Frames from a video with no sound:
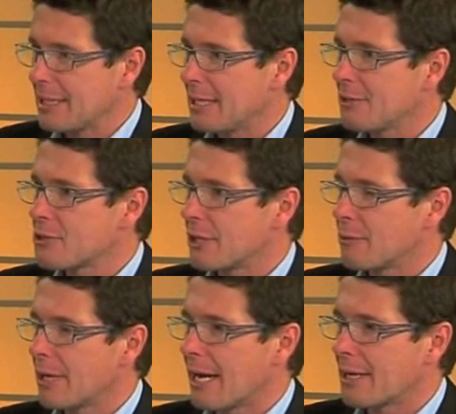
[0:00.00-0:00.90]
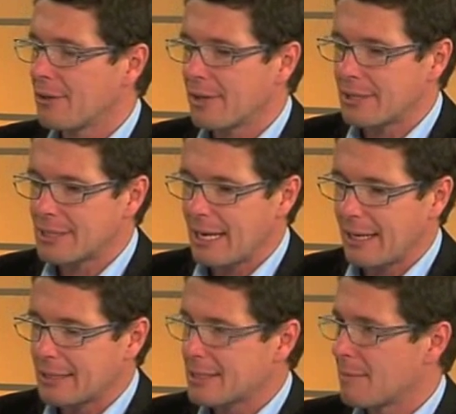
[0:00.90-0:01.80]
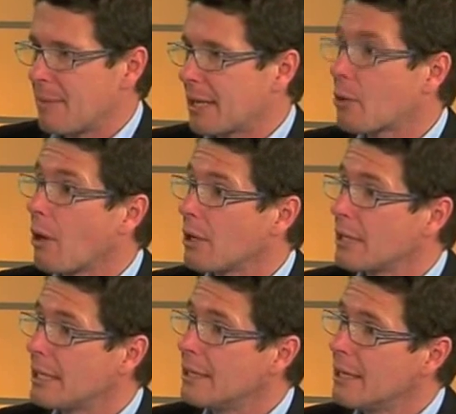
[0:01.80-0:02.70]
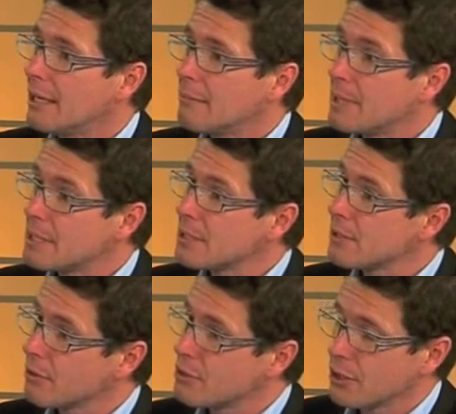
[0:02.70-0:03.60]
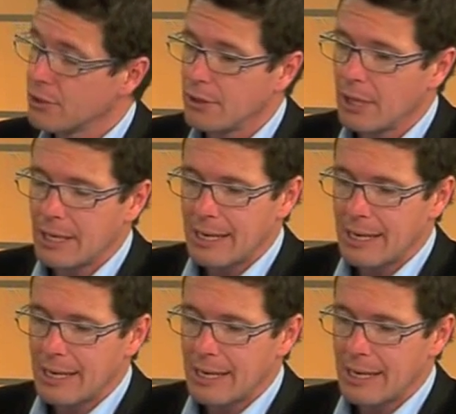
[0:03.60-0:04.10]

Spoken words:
in the industry would argue that it's the better quality business of the two.